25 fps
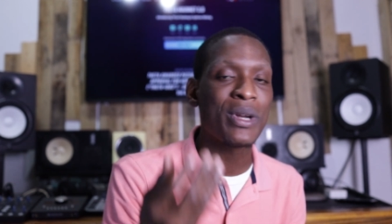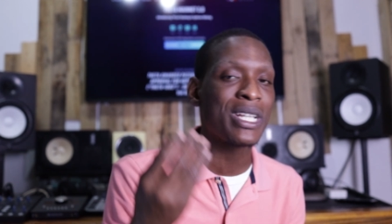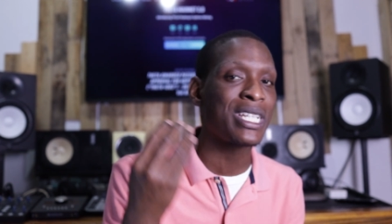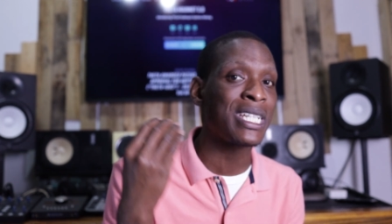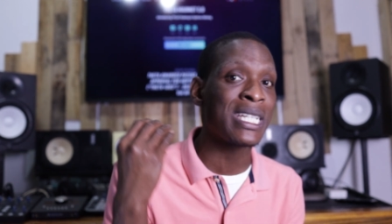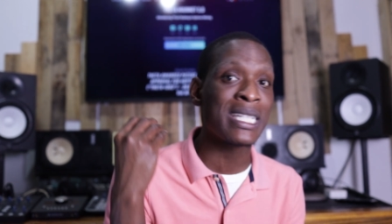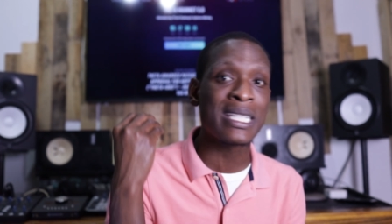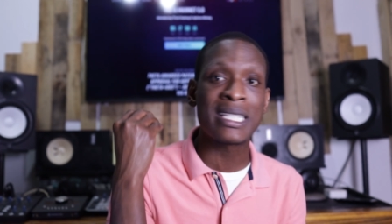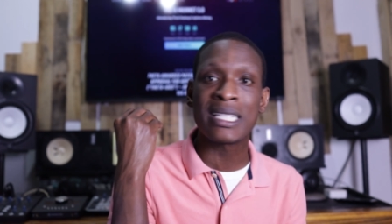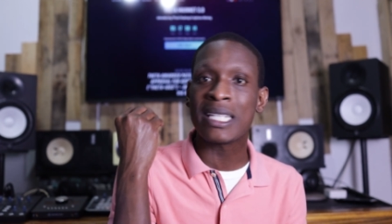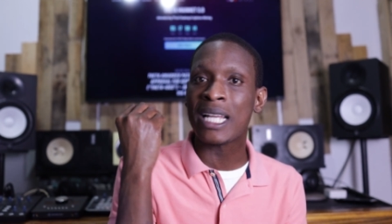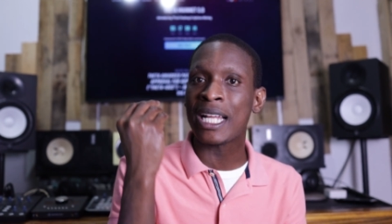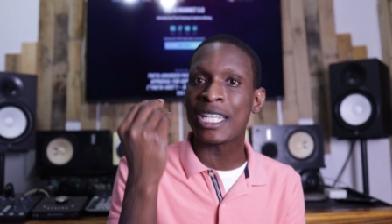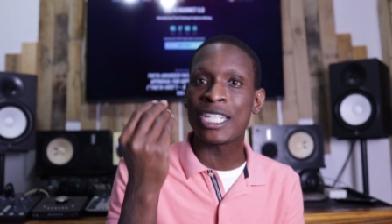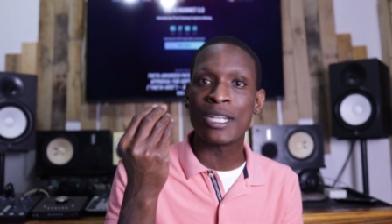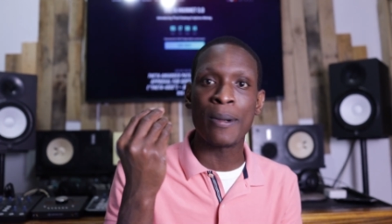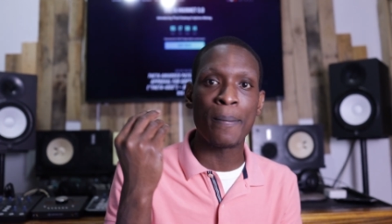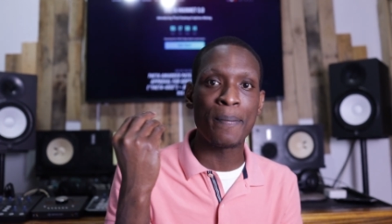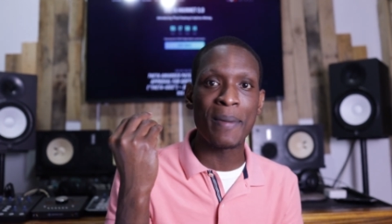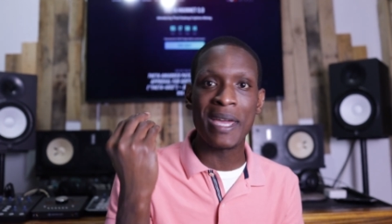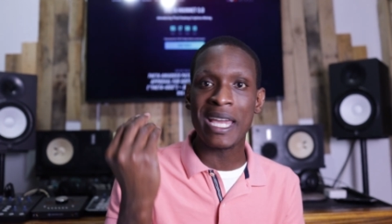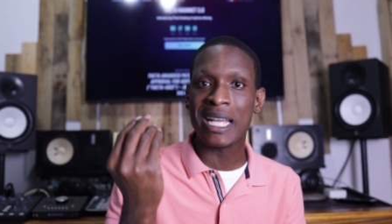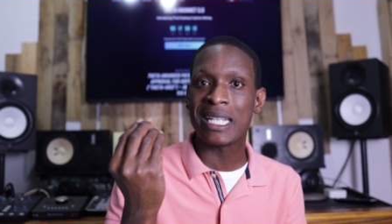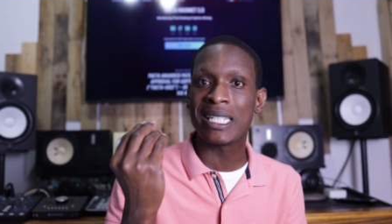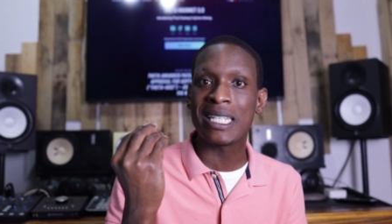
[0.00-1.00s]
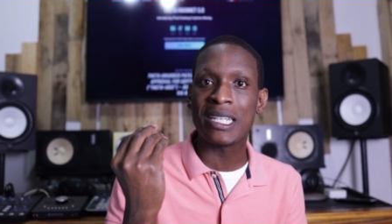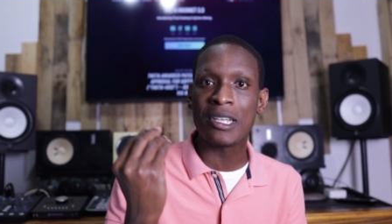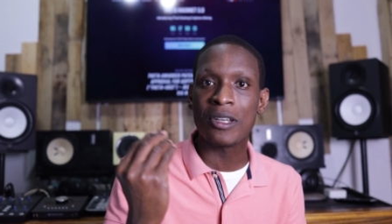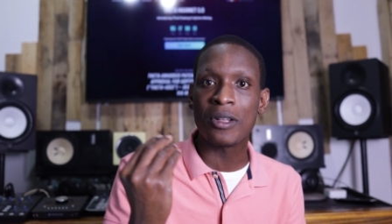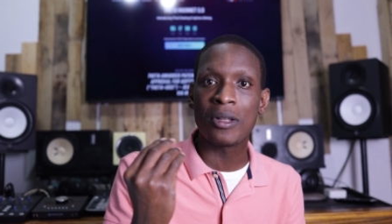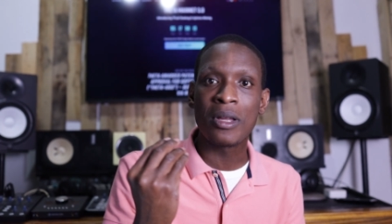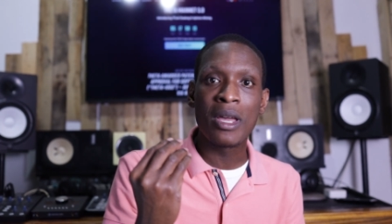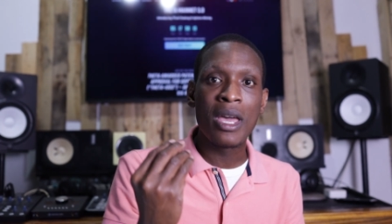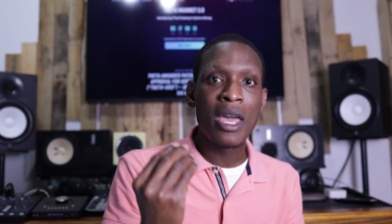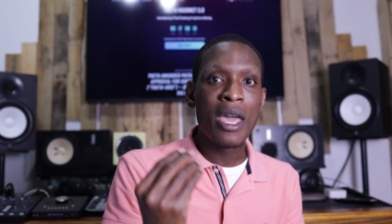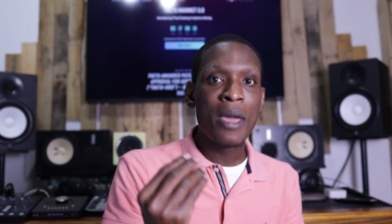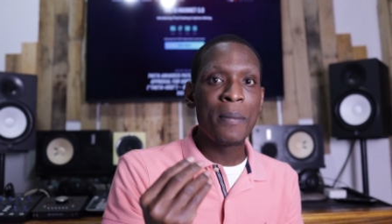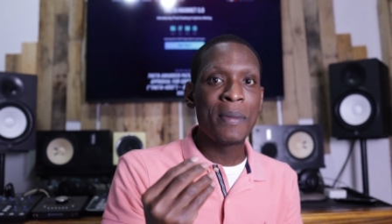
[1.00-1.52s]
which is such a big
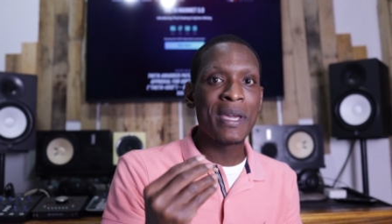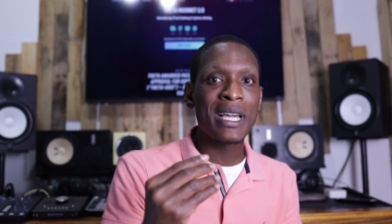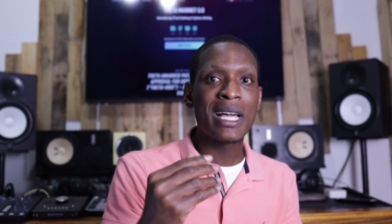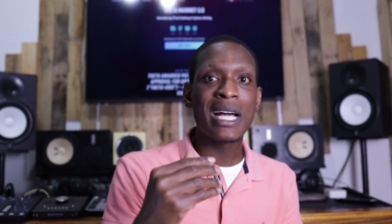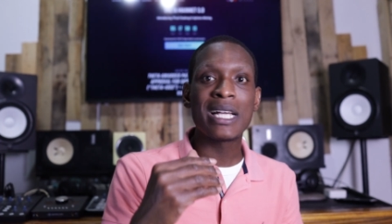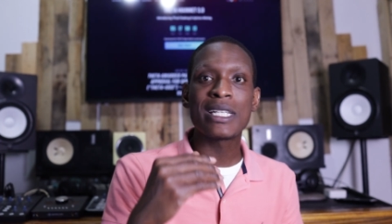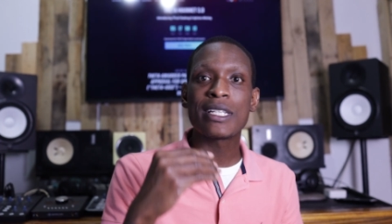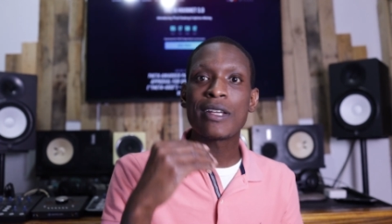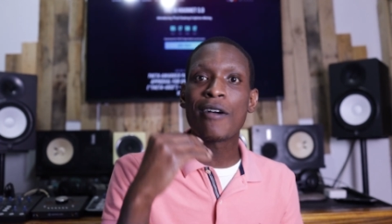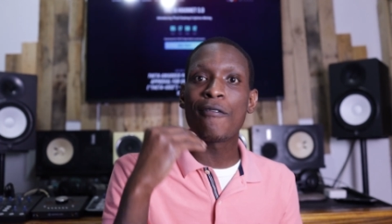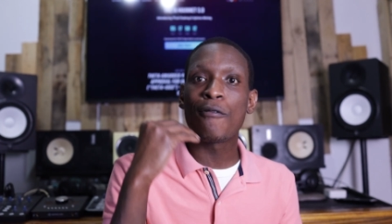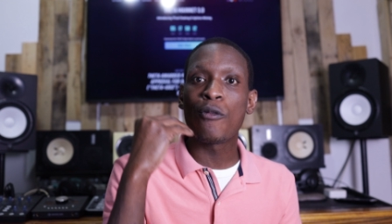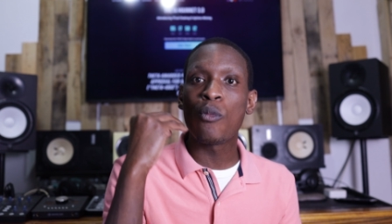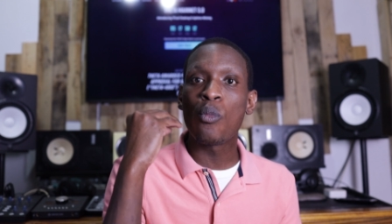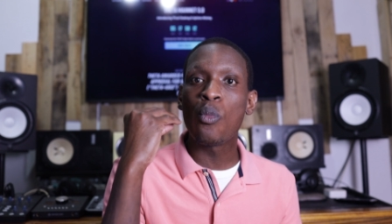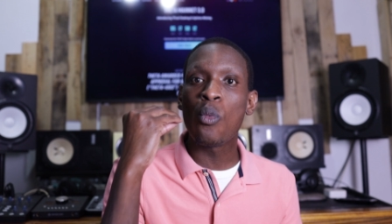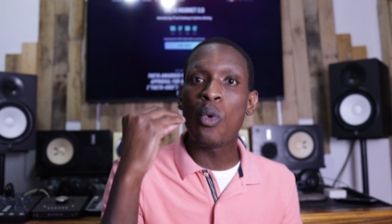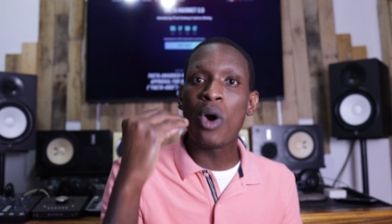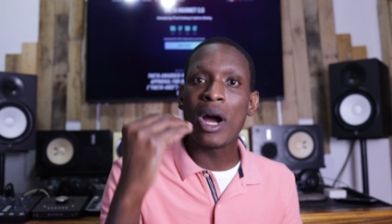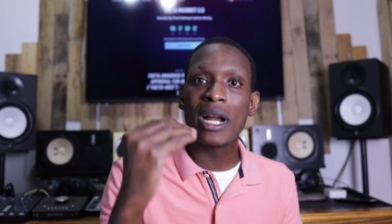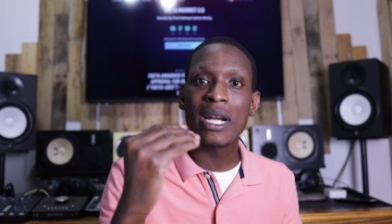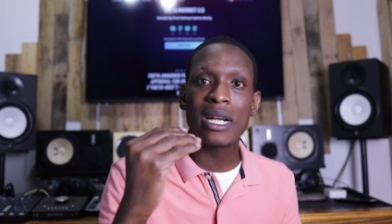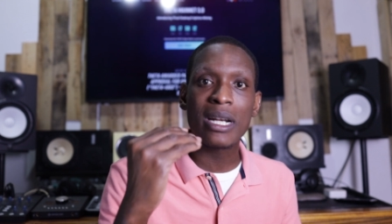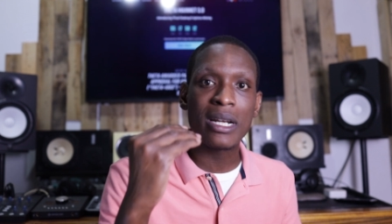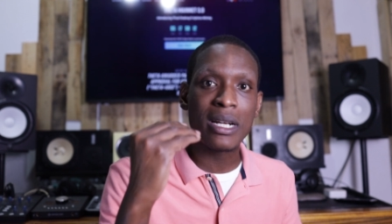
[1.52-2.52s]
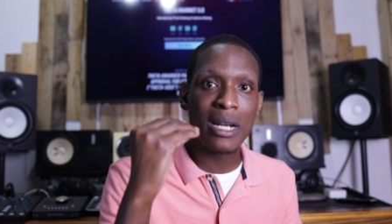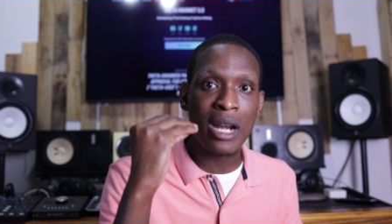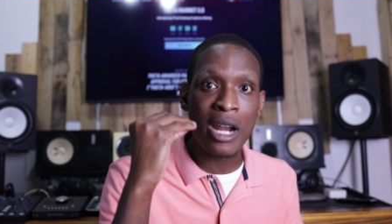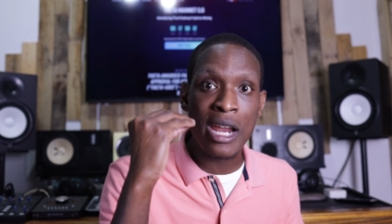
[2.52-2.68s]
deal because of what